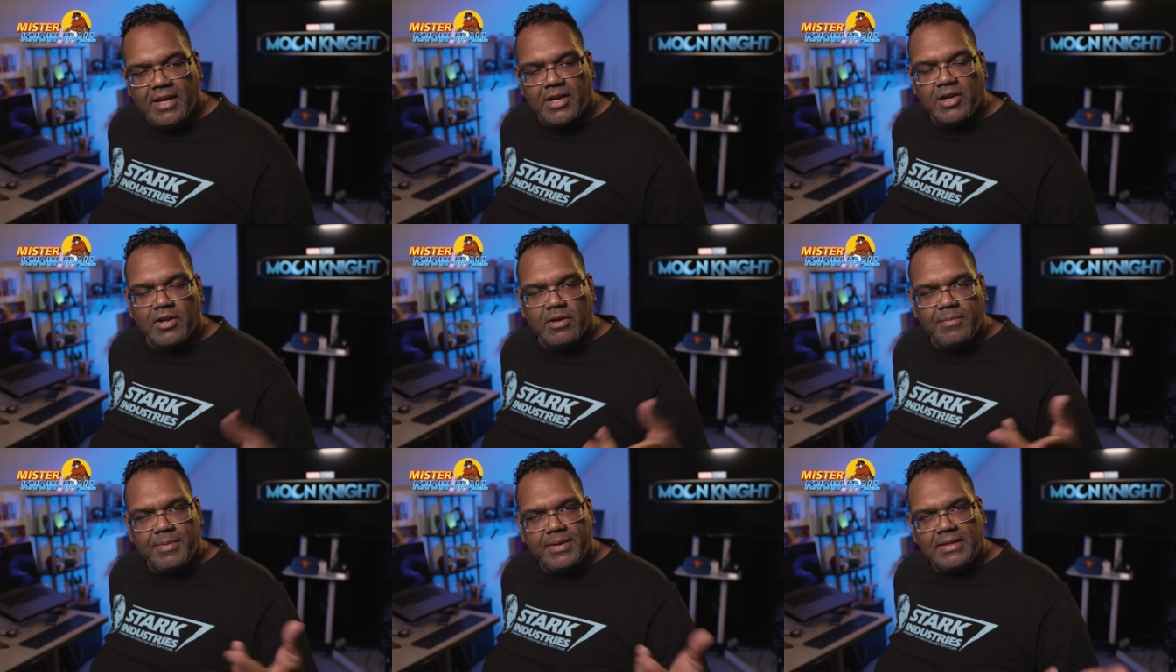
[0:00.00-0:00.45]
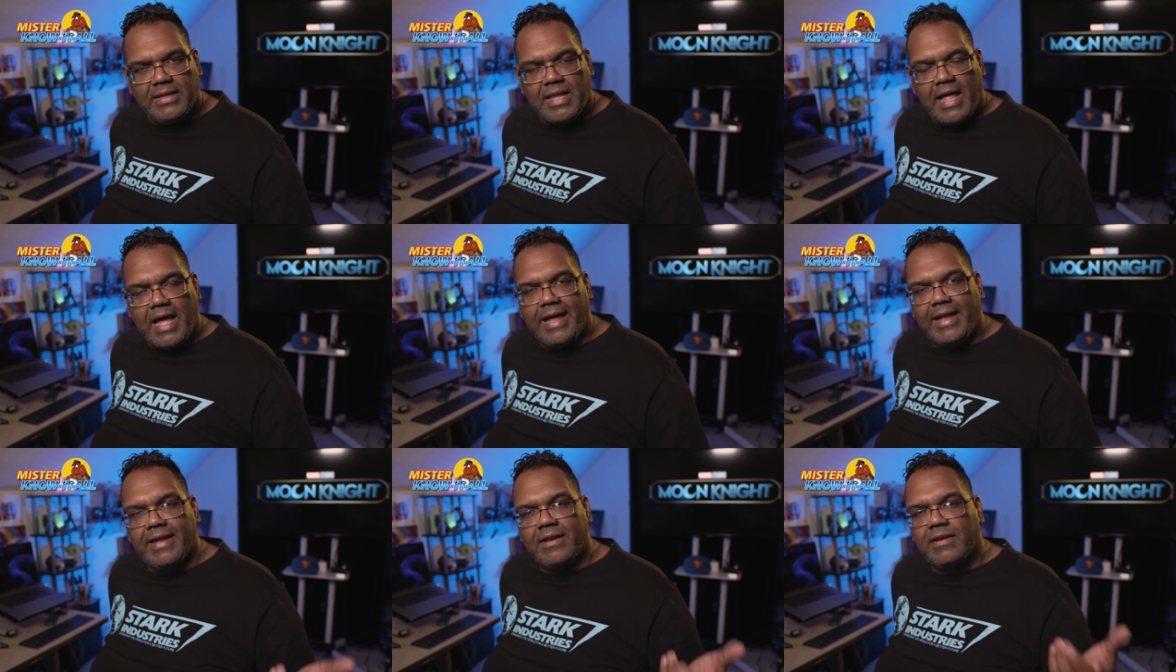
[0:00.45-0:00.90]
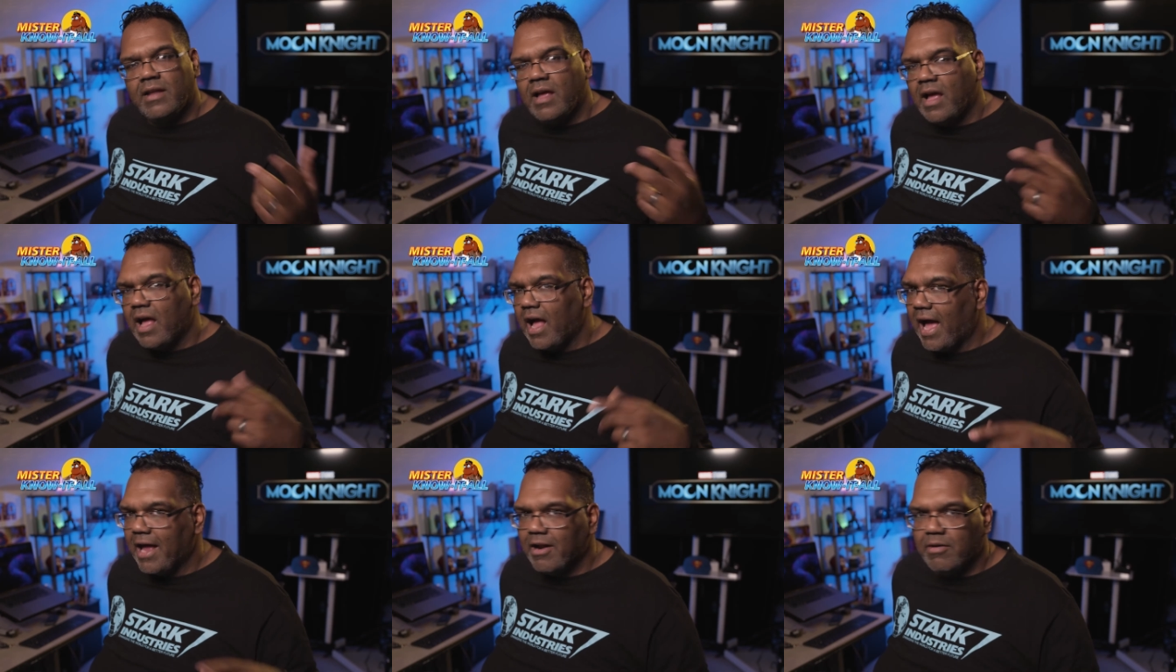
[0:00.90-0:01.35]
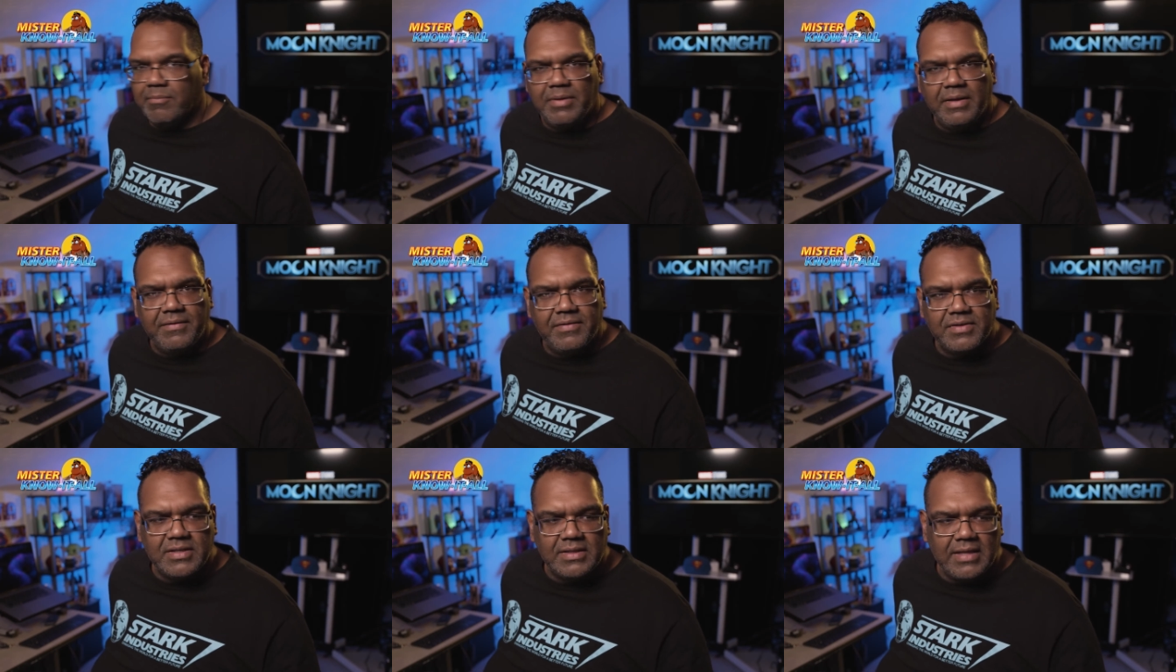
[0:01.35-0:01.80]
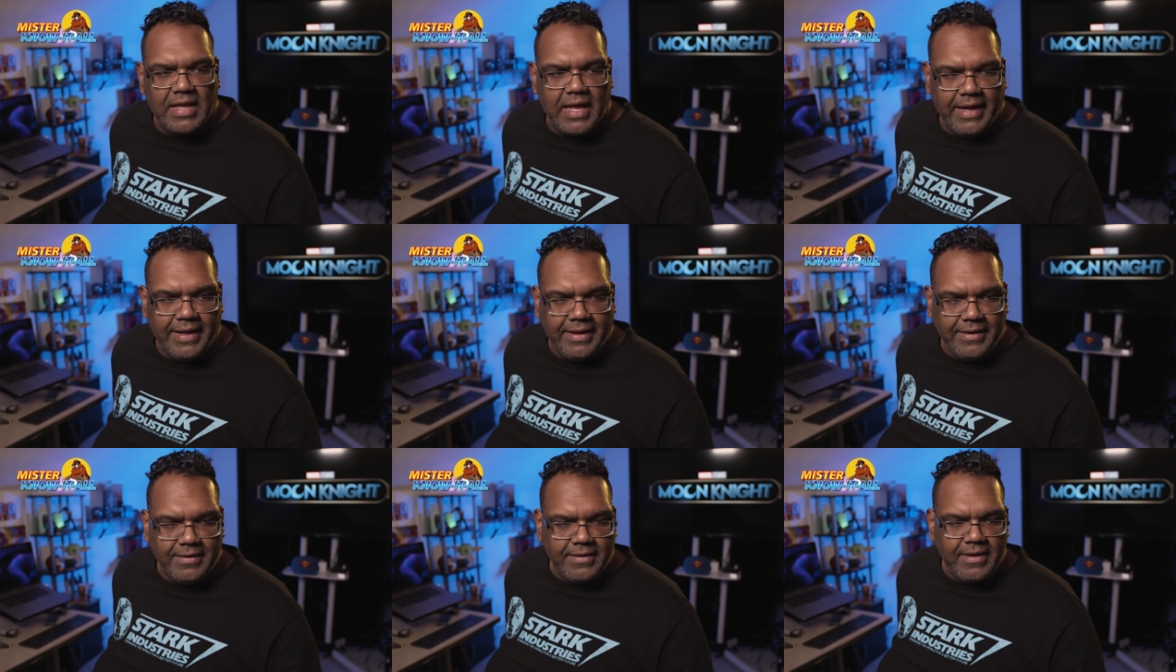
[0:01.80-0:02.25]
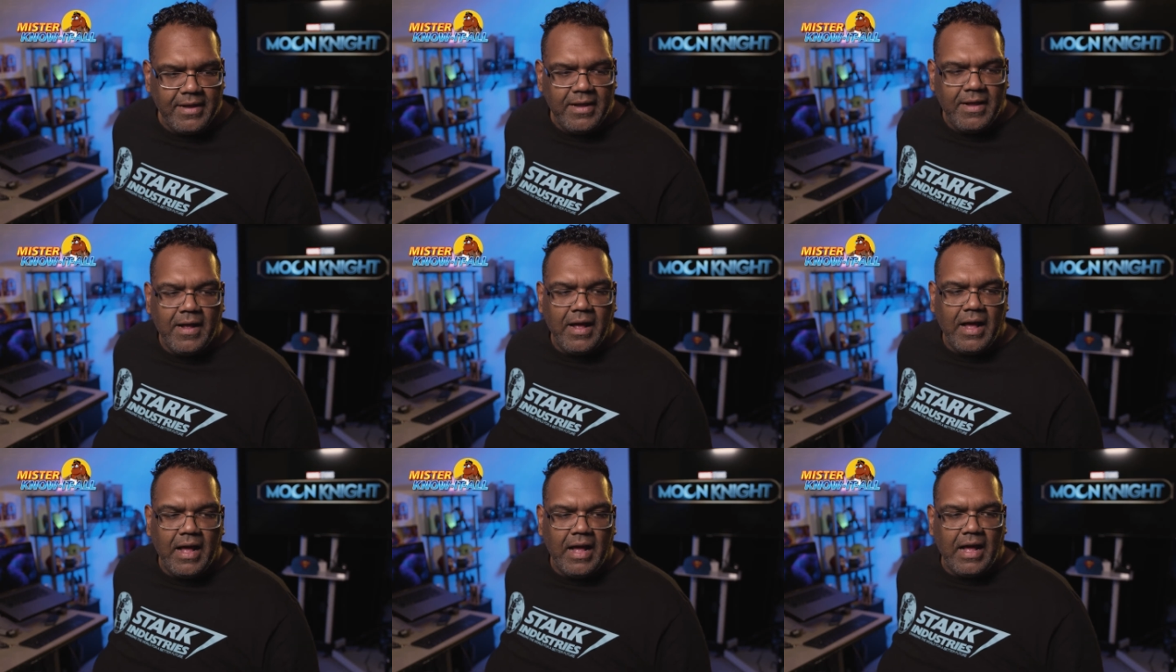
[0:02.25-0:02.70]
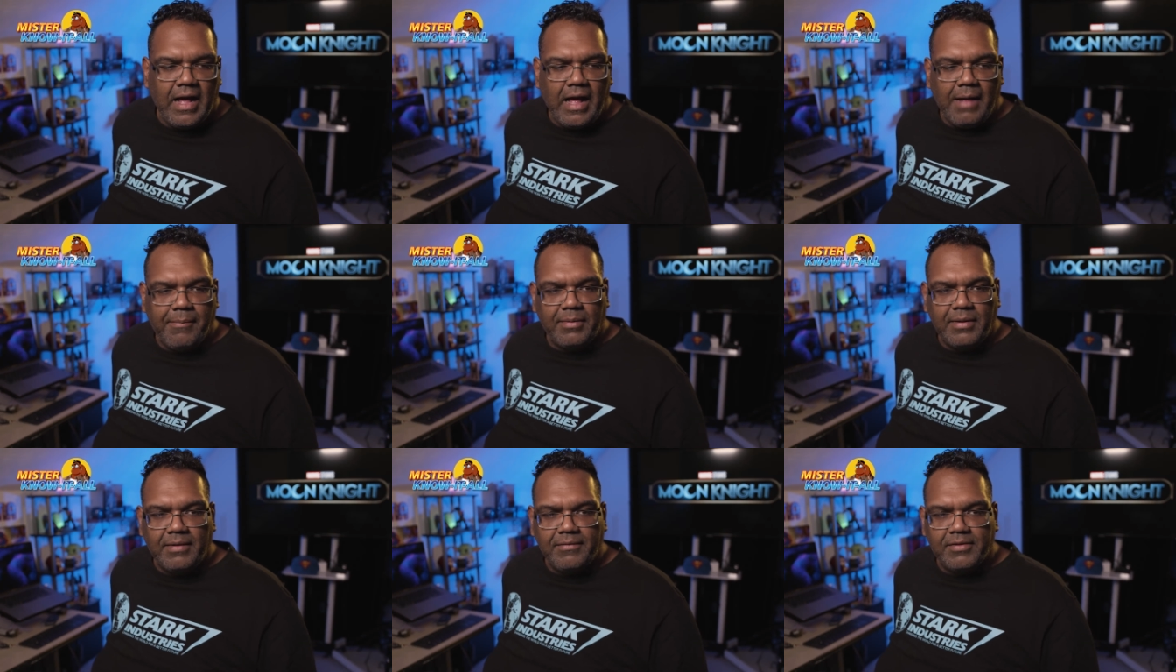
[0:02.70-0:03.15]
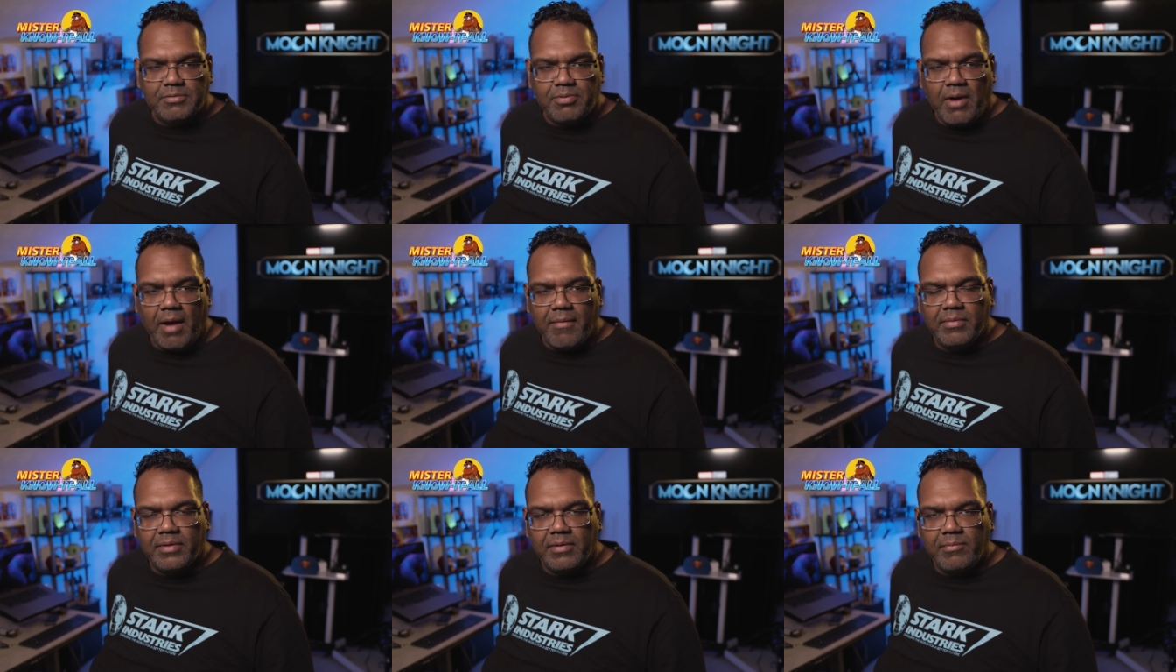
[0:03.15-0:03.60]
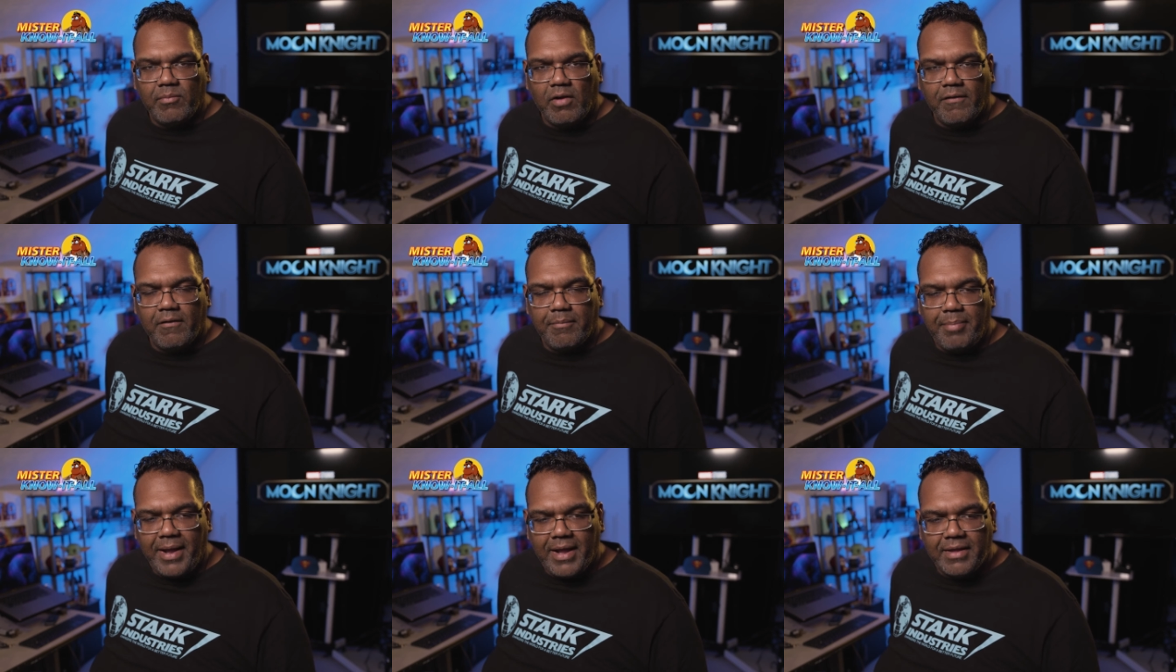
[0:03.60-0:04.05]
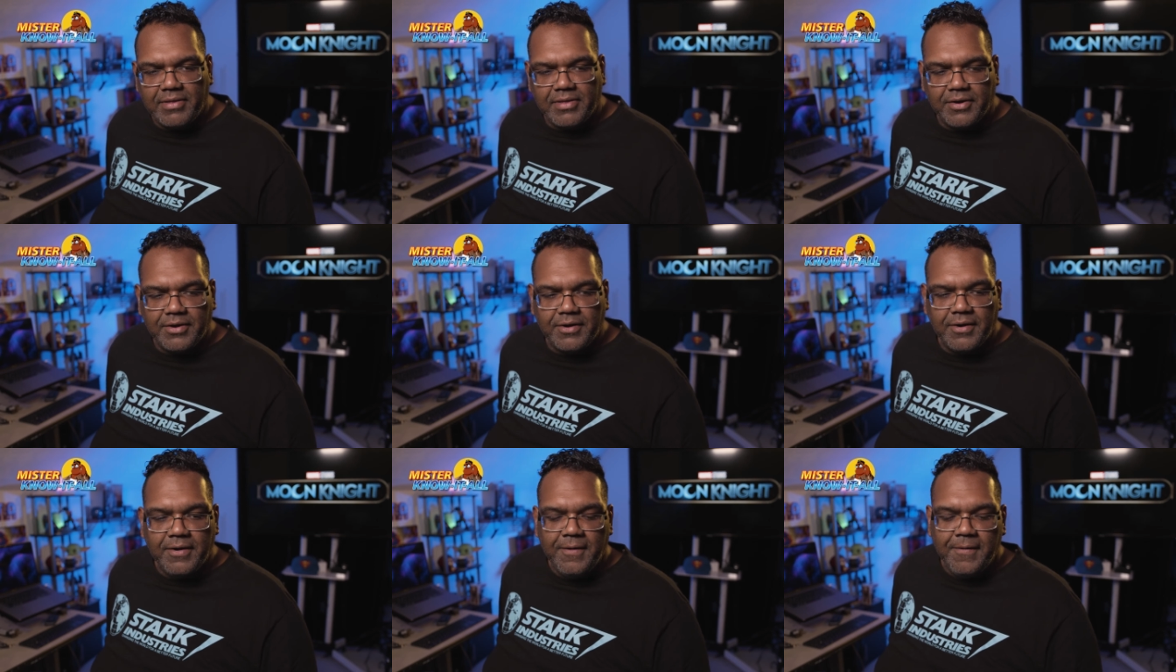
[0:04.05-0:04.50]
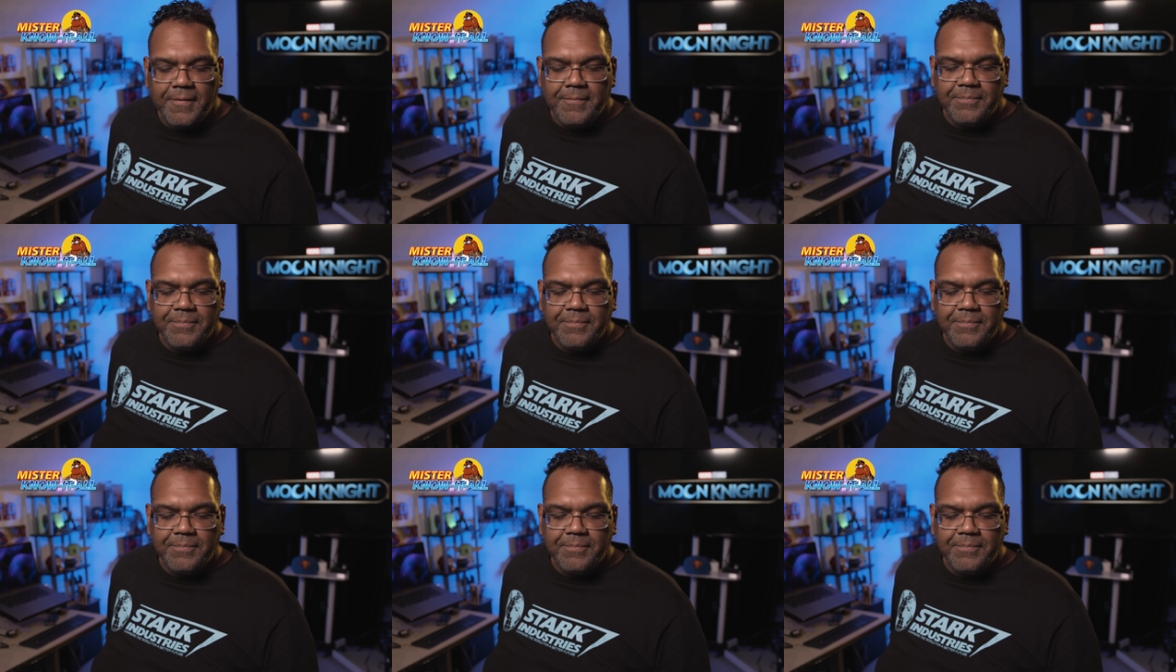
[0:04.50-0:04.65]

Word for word: Could have been a lion. I don't believe it's a lion. I believe it's probably more of a panther.